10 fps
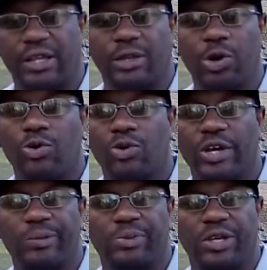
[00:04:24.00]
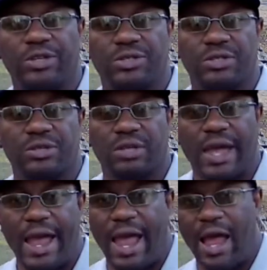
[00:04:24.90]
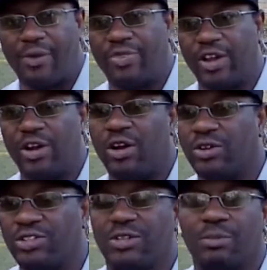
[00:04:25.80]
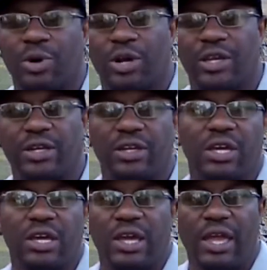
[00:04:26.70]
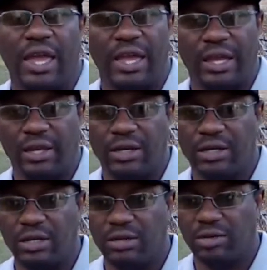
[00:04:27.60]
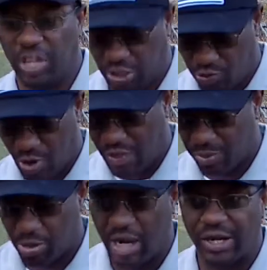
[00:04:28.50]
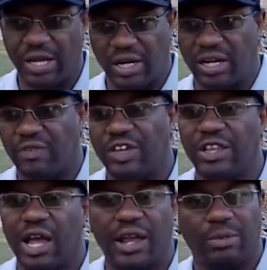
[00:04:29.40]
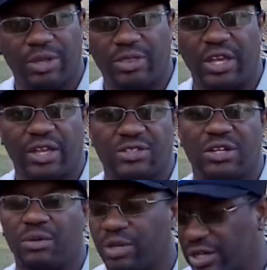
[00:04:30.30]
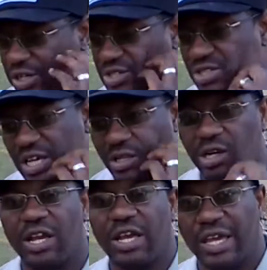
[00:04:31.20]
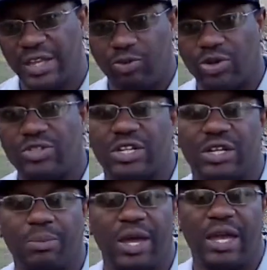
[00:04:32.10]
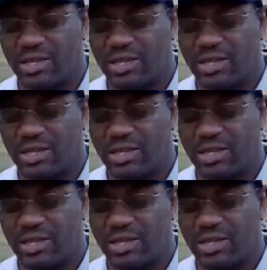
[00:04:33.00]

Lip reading: local companies out there onto the market, and he'll try the product, and if he like them and think it's going to be a good seller, he throws it in the bag